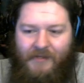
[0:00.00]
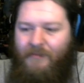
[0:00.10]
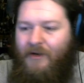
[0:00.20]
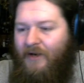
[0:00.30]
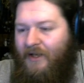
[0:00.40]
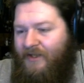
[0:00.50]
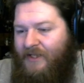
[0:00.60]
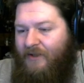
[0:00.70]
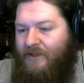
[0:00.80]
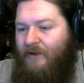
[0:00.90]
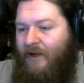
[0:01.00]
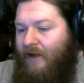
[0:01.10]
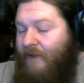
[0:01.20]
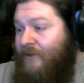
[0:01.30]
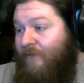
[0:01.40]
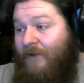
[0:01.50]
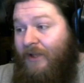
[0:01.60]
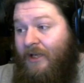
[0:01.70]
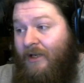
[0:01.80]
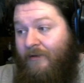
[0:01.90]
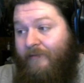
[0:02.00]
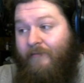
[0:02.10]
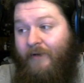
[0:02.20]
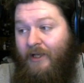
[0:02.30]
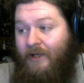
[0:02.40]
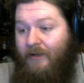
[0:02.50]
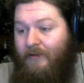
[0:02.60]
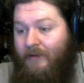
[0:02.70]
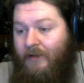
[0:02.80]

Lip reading: Let me go ahead and get this out there. Trigrams, really good. Really good.